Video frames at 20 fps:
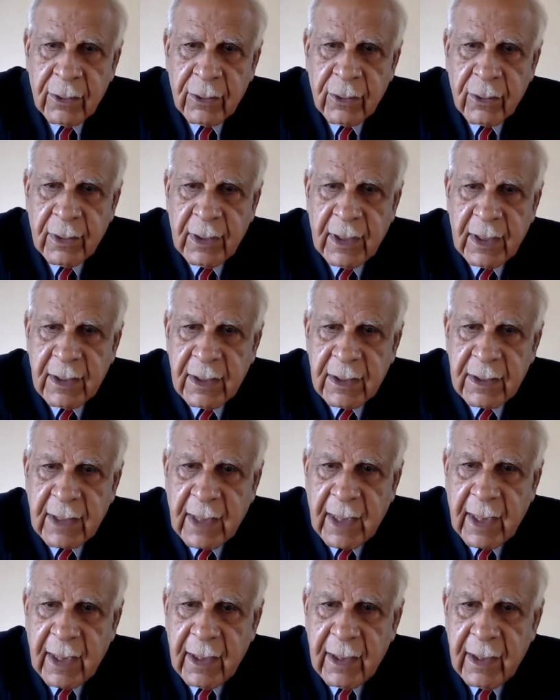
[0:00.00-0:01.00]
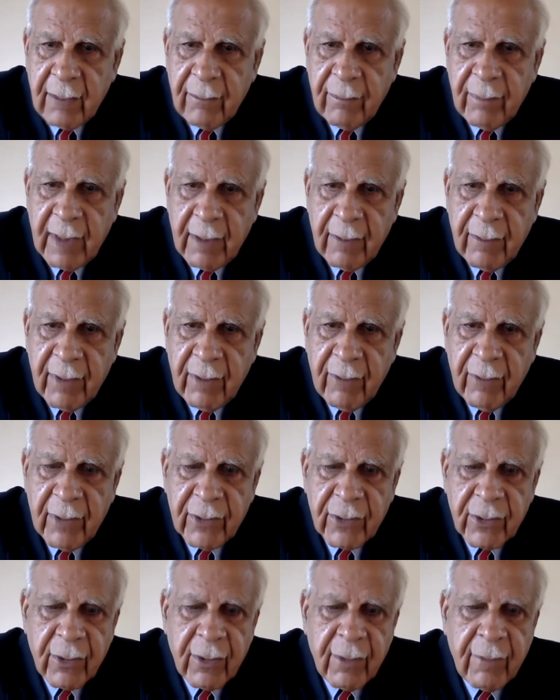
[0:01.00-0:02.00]
So they decide that maybe we
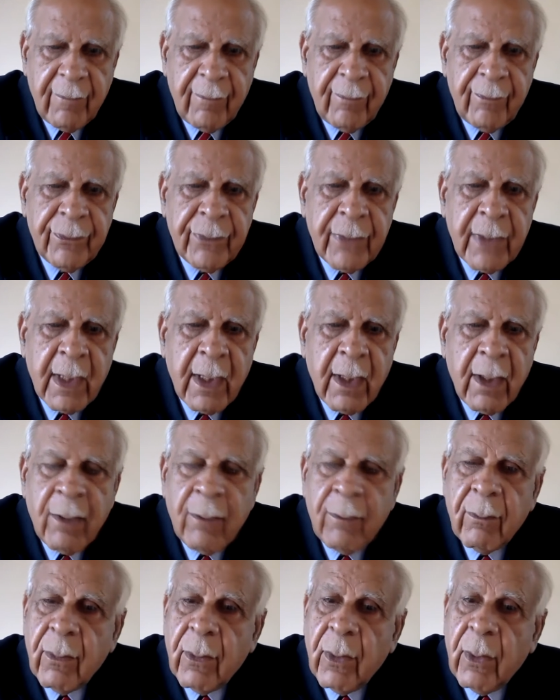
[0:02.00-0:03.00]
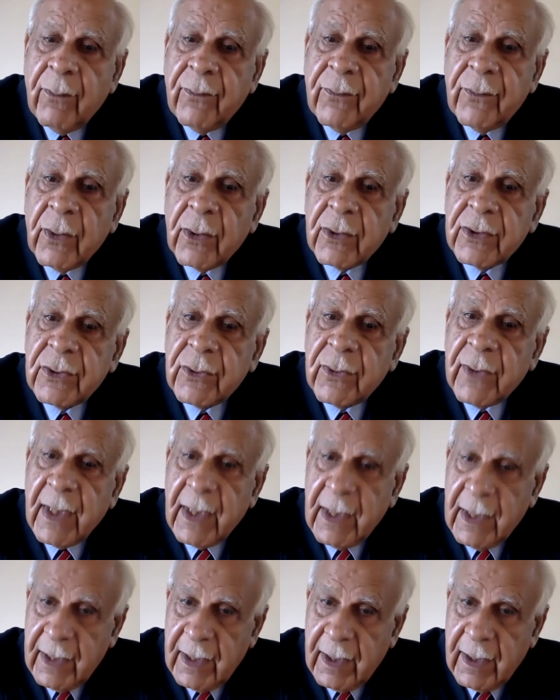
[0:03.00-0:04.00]
should move to
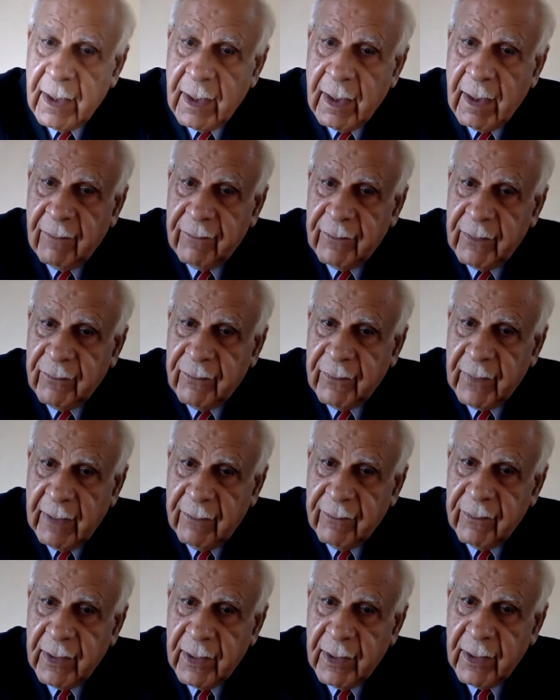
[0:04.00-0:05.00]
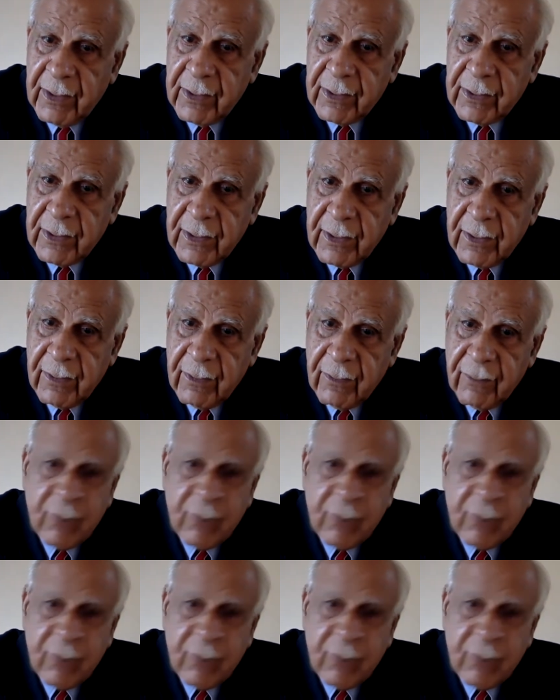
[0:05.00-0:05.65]
Australia after 5 years.